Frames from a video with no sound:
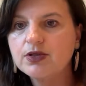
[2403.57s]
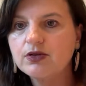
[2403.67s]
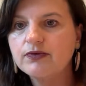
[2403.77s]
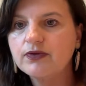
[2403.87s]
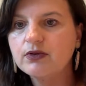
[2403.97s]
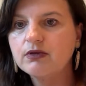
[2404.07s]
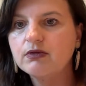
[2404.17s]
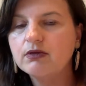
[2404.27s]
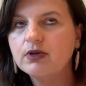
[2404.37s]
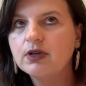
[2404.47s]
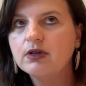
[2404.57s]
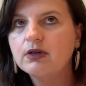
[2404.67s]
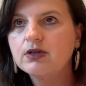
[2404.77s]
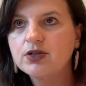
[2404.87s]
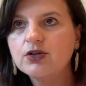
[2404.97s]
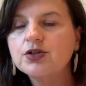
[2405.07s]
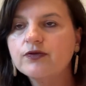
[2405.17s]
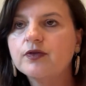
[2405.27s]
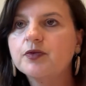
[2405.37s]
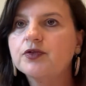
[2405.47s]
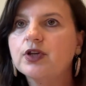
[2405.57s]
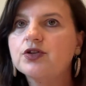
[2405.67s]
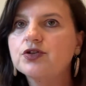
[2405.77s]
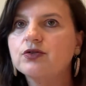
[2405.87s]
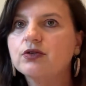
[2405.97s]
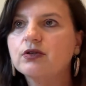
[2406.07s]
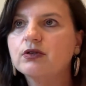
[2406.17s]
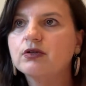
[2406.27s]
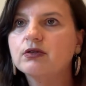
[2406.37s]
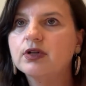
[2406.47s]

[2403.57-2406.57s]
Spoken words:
of searching for potential